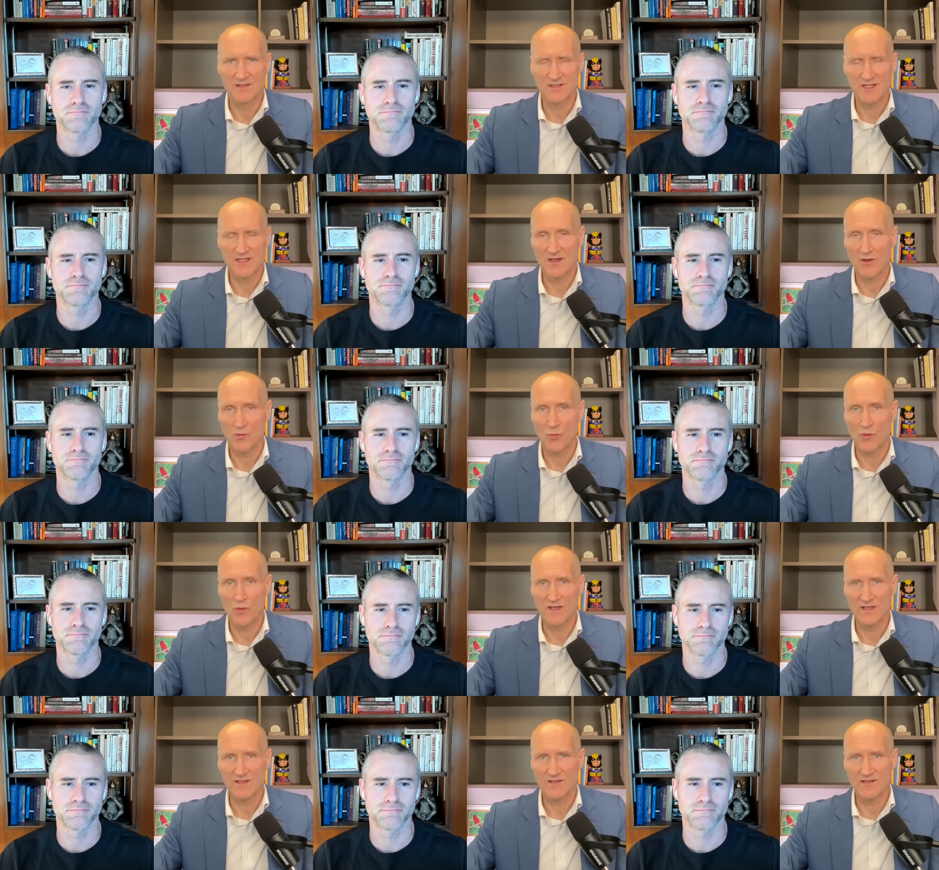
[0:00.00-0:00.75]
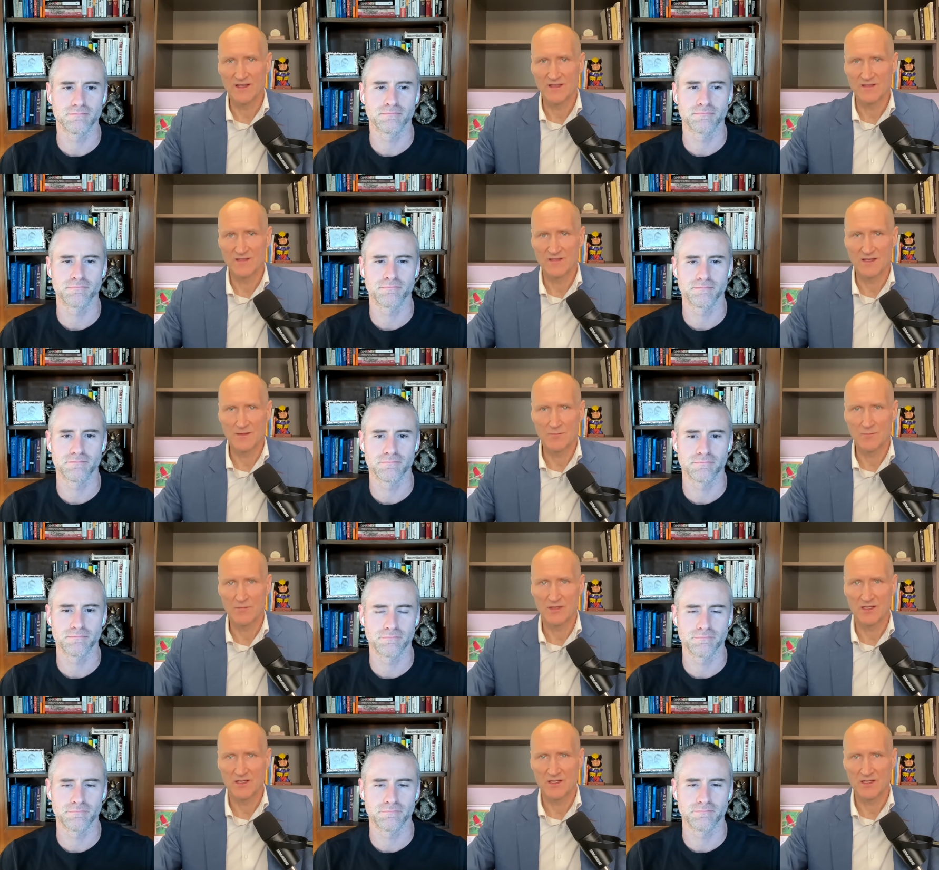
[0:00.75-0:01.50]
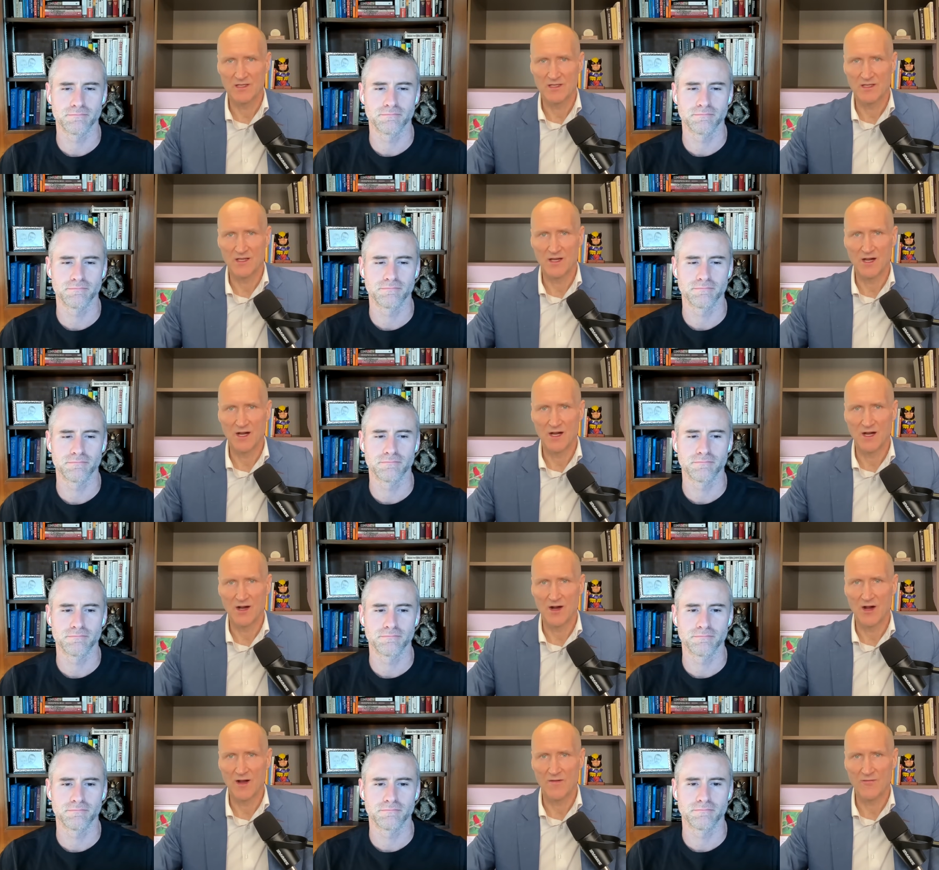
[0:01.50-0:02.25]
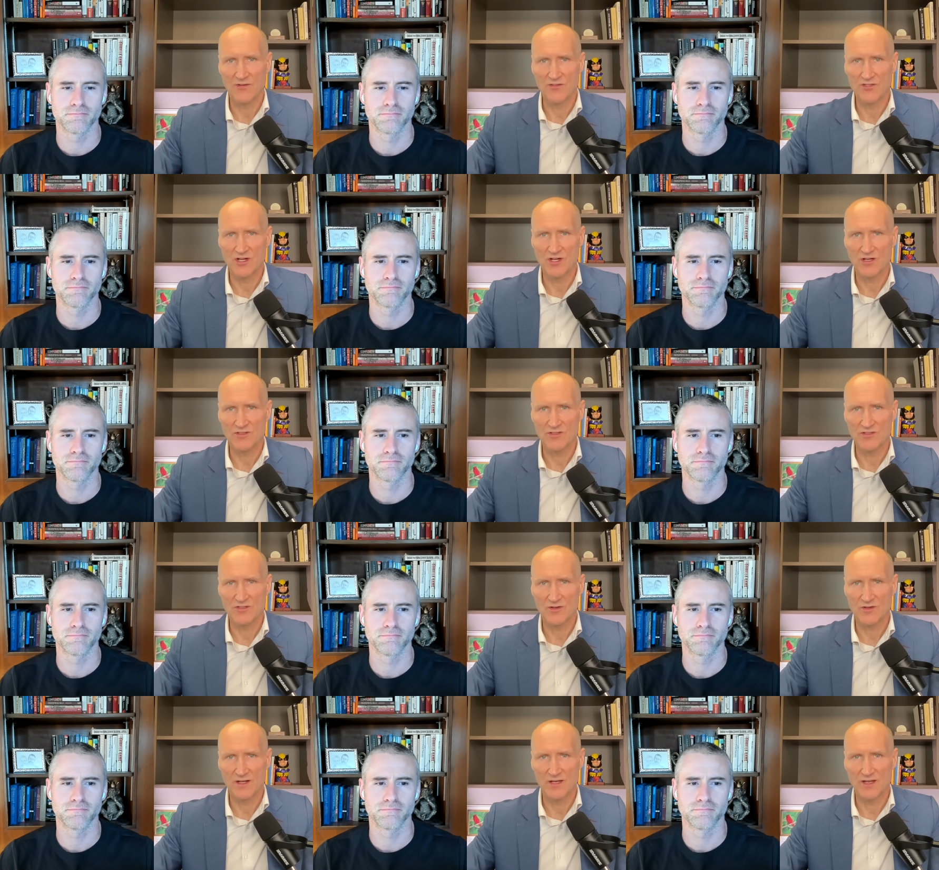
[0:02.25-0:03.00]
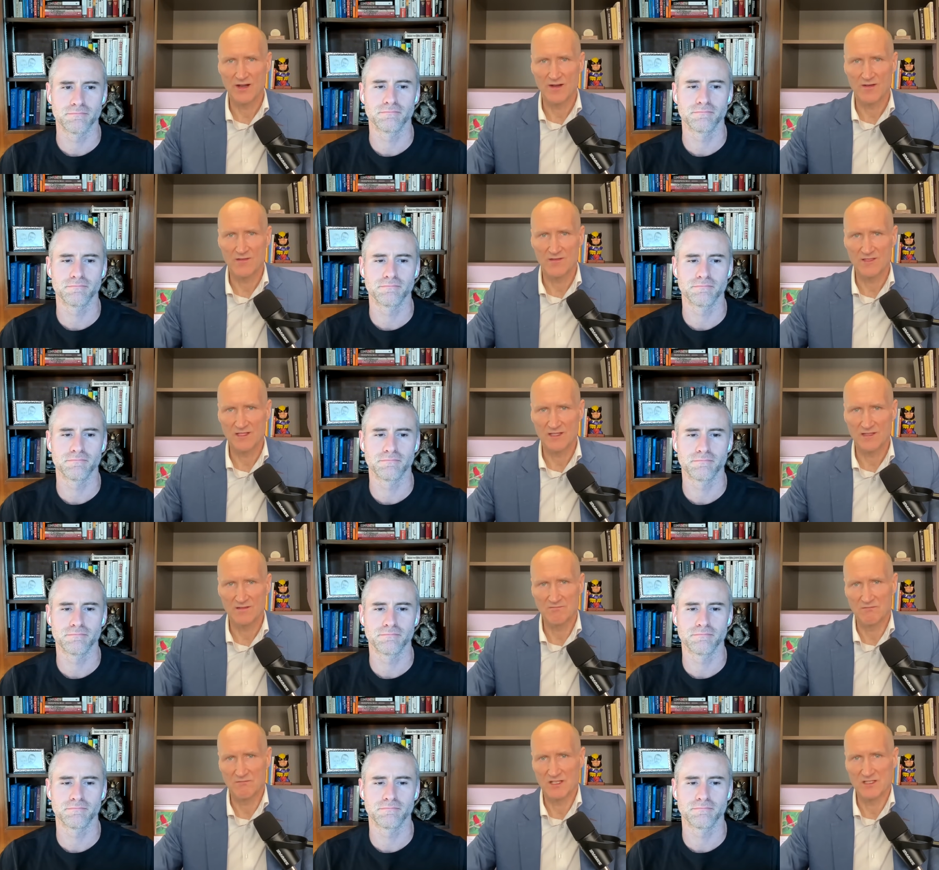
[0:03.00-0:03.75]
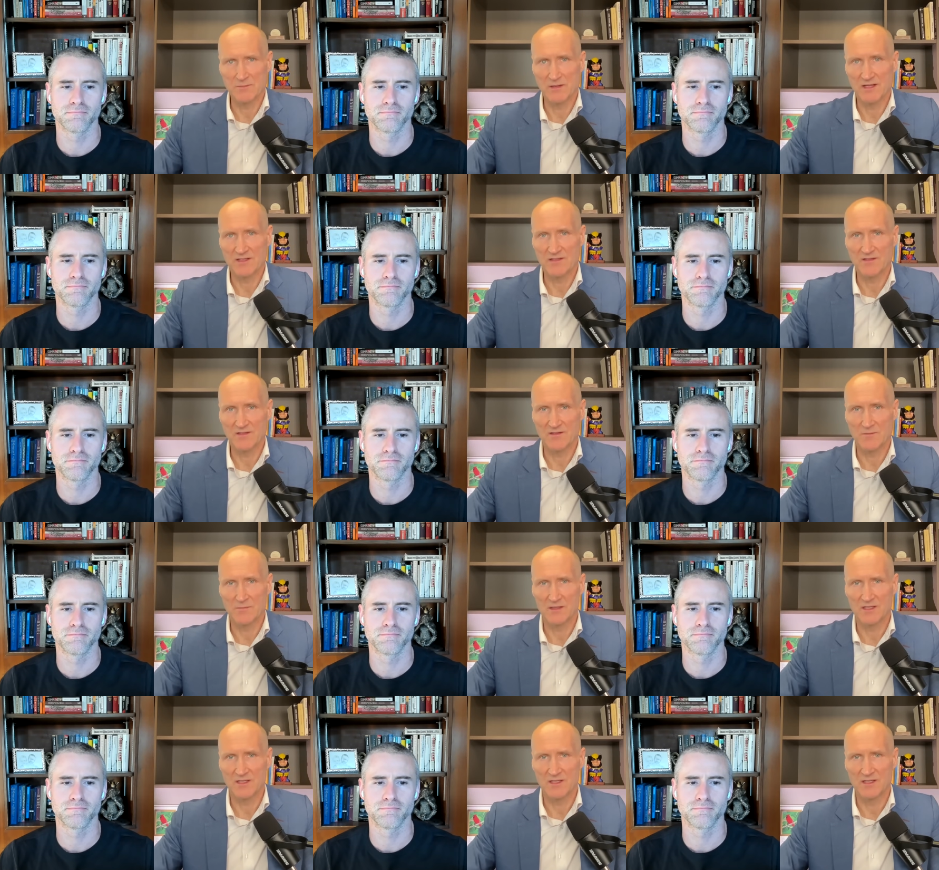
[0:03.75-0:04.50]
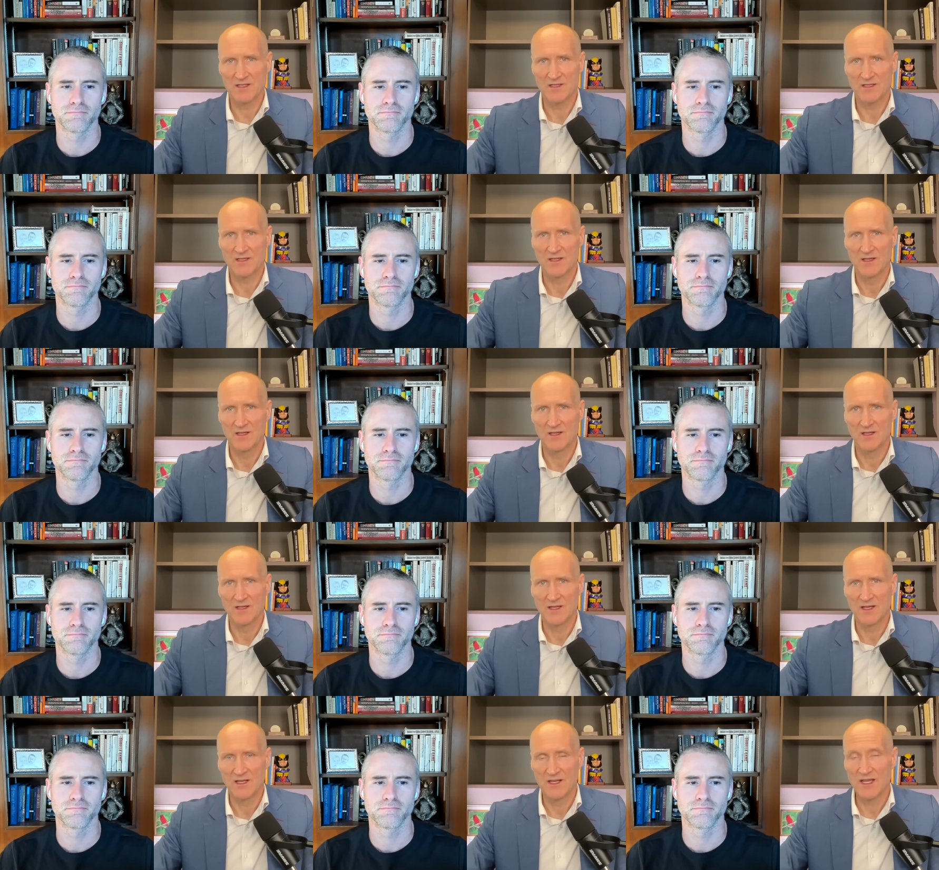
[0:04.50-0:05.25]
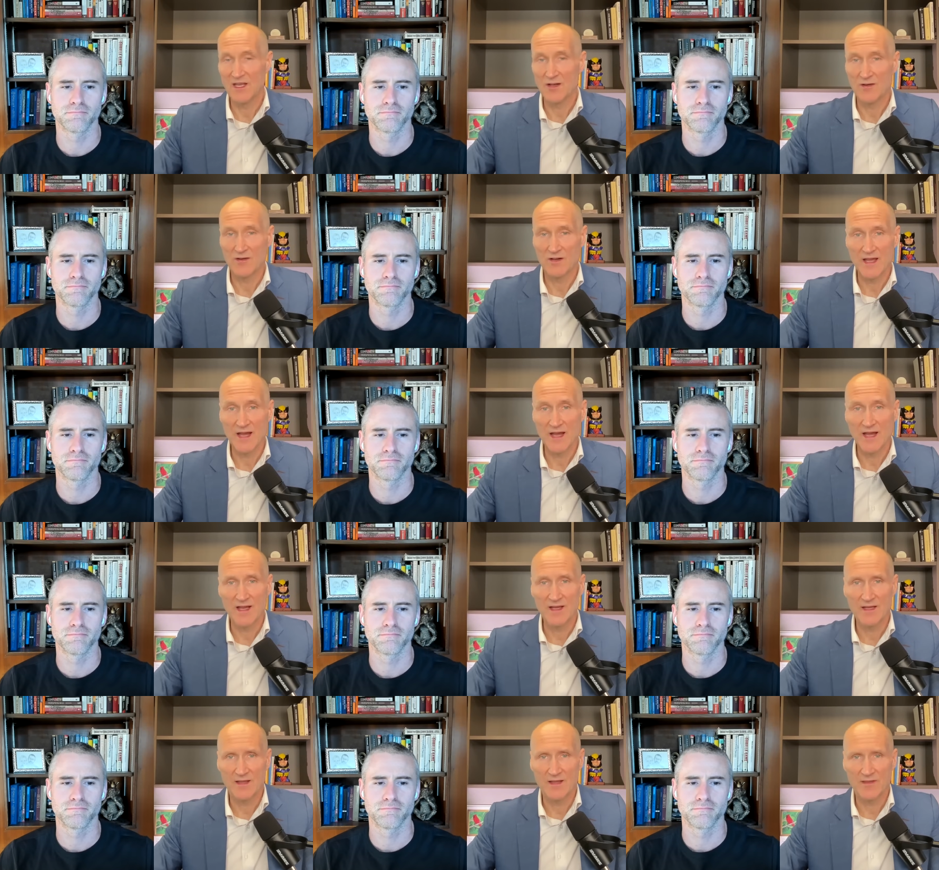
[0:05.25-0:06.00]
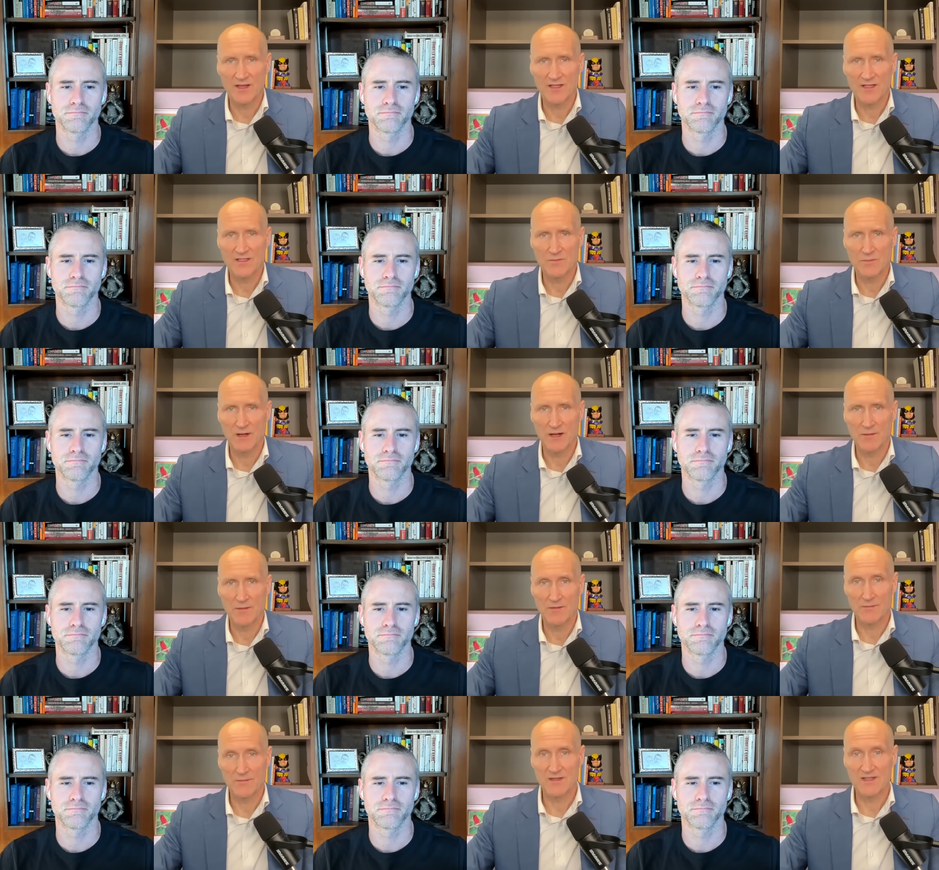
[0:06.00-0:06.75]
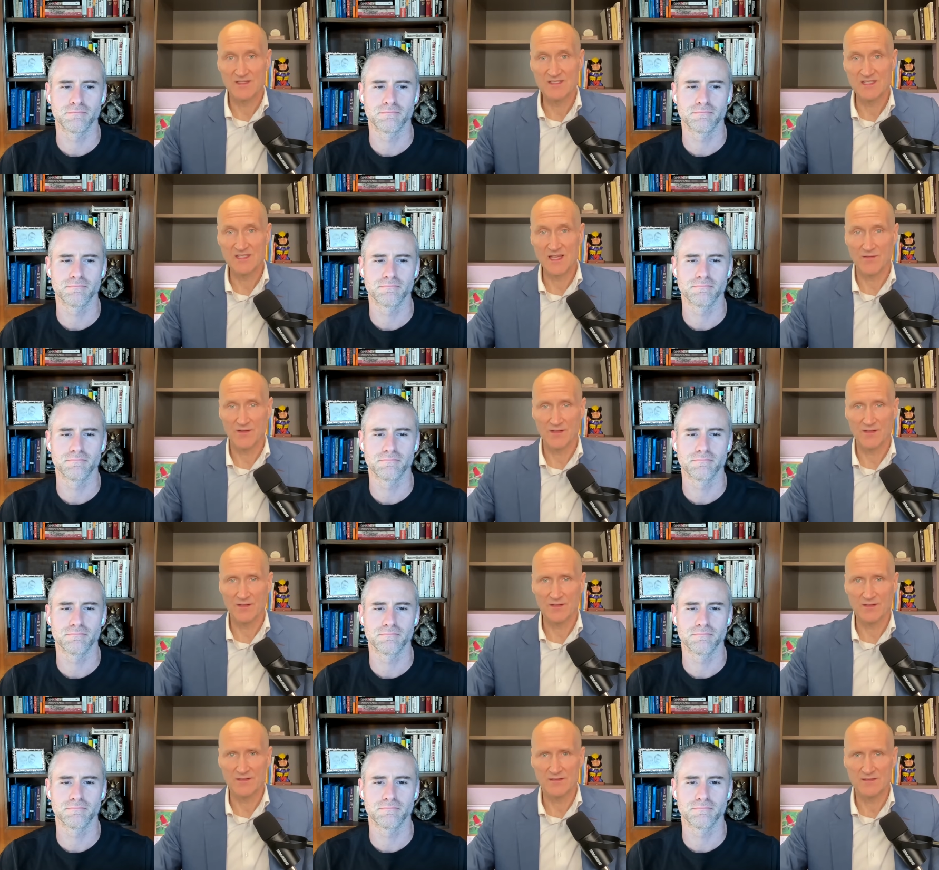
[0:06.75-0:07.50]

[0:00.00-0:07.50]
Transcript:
Speaker 1: scale one to 10, 10 being uh, off the charts great, I would have said expected to be an eight or a nine. I think it's probably a seven.